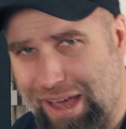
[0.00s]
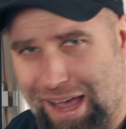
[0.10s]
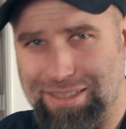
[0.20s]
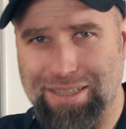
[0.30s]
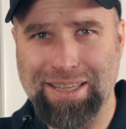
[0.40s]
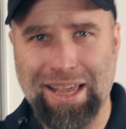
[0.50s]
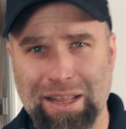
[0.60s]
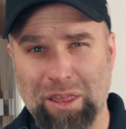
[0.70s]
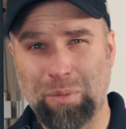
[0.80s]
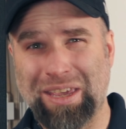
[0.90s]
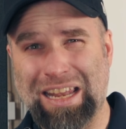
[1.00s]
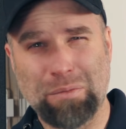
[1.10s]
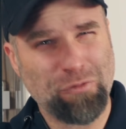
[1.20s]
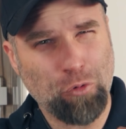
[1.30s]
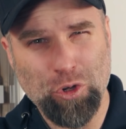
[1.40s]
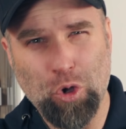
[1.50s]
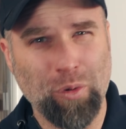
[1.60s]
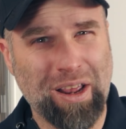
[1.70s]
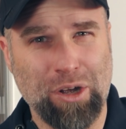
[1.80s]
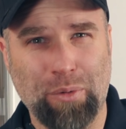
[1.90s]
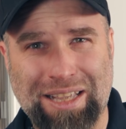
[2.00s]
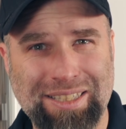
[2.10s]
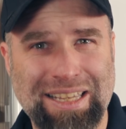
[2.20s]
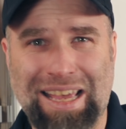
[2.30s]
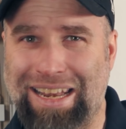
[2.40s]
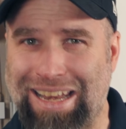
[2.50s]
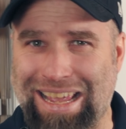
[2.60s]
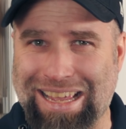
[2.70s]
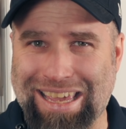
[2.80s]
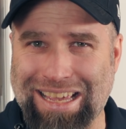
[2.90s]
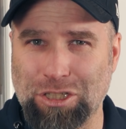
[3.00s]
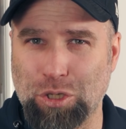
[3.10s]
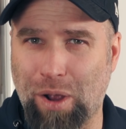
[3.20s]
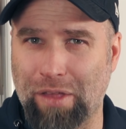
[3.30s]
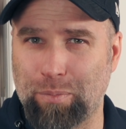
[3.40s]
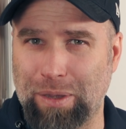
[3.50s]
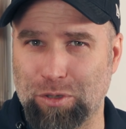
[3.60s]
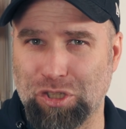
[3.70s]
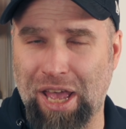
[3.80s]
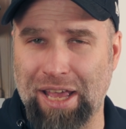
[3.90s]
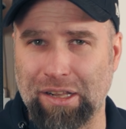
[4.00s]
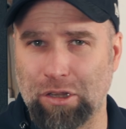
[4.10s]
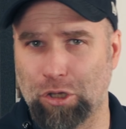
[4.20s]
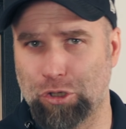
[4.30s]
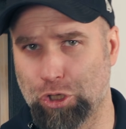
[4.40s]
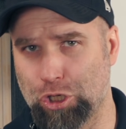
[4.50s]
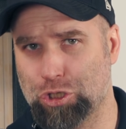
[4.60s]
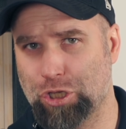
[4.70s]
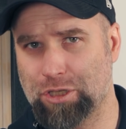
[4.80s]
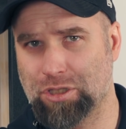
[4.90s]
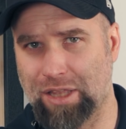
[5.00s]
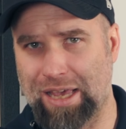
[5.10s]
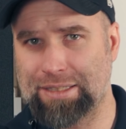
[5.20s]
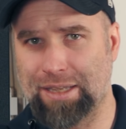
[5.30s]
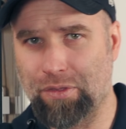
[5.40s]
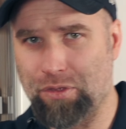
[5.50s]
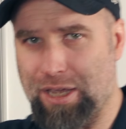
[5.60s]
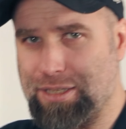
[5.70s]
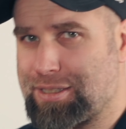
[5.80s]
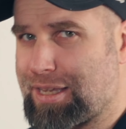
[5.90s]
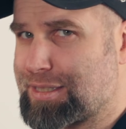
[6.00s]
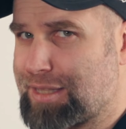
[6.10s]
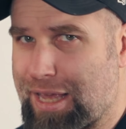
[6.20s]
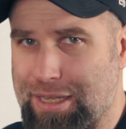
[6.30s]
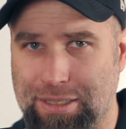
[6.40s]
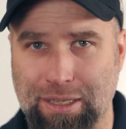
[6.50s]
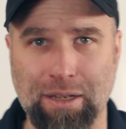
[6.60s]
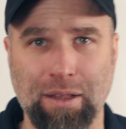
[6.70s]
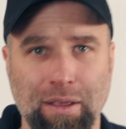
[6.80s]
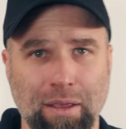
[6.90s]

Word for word: As I said in the beginning, before we go like crazy and linking to other people's channel and he says that and they says that, and